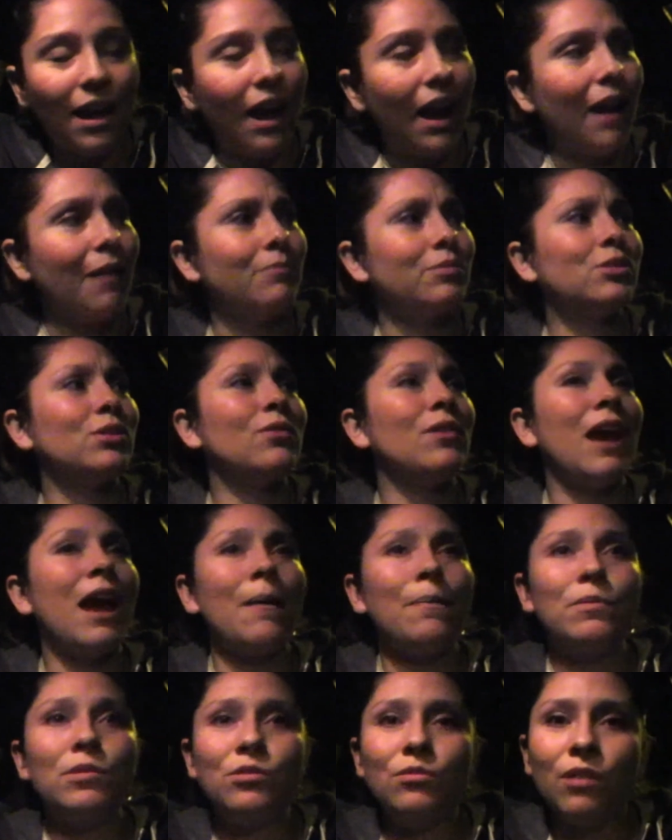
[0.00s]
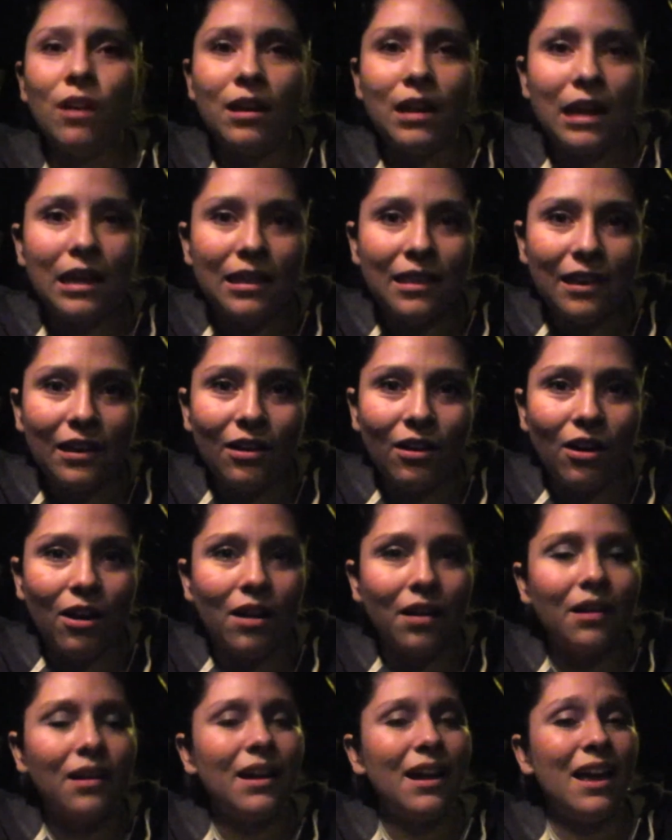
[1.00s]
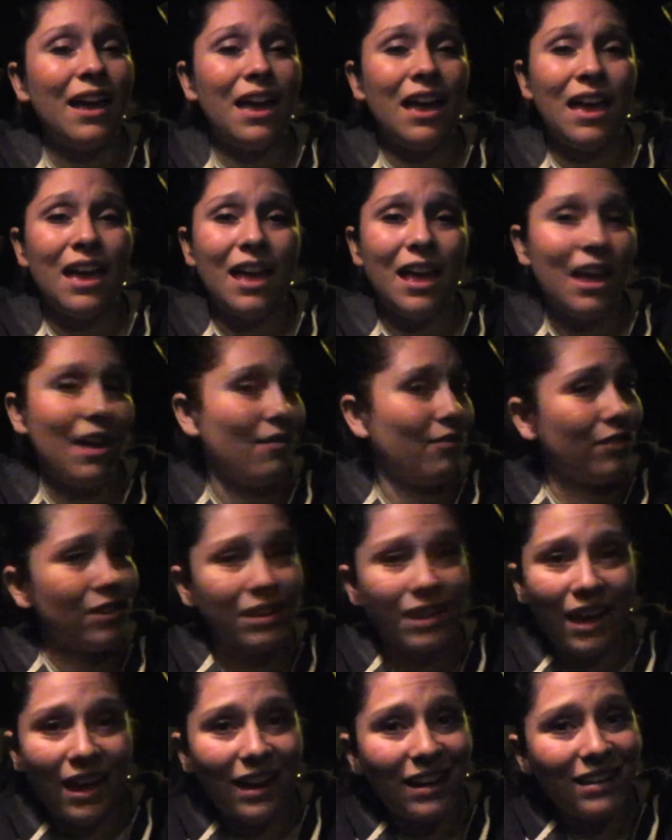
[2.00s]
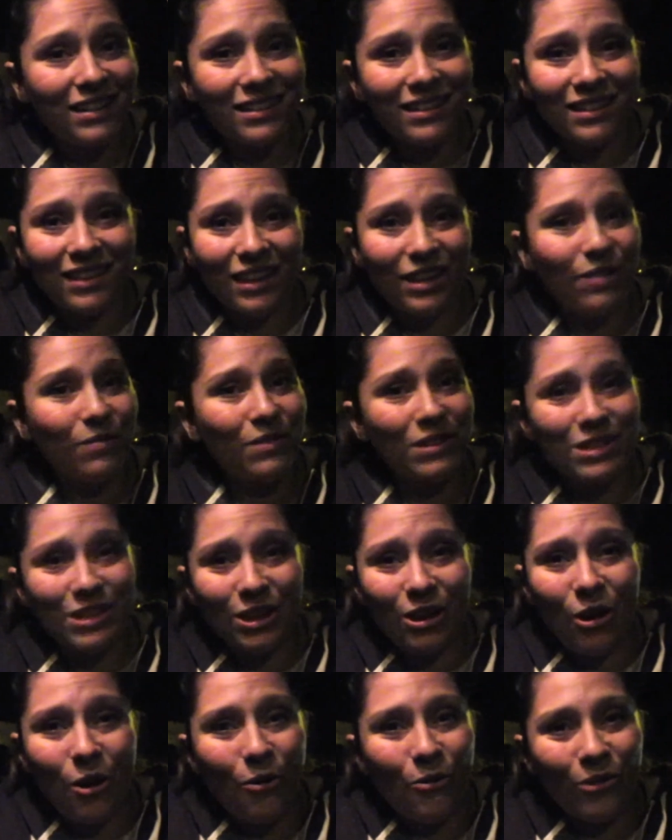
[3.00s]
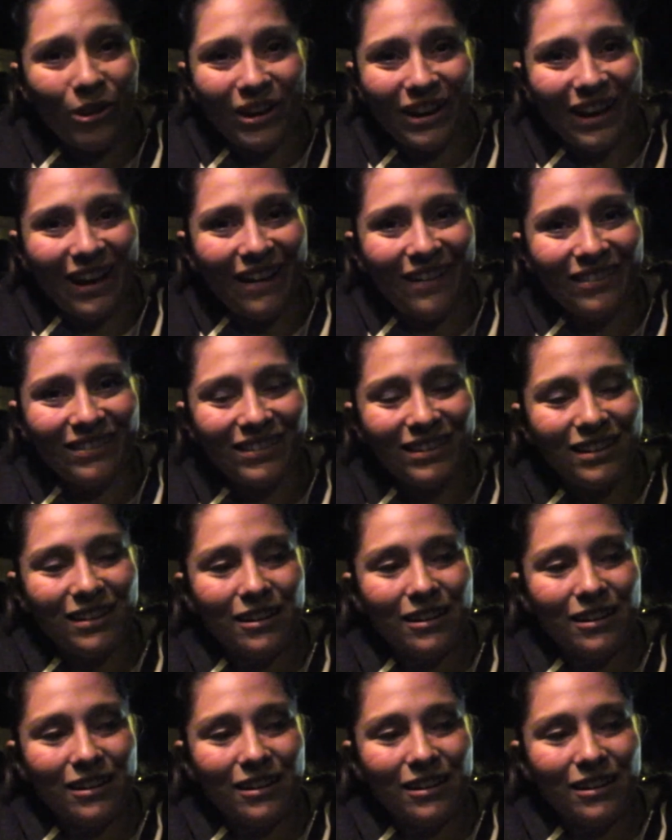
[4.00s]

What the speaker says: I'm so happy you got out of that car every night that you went to go work out.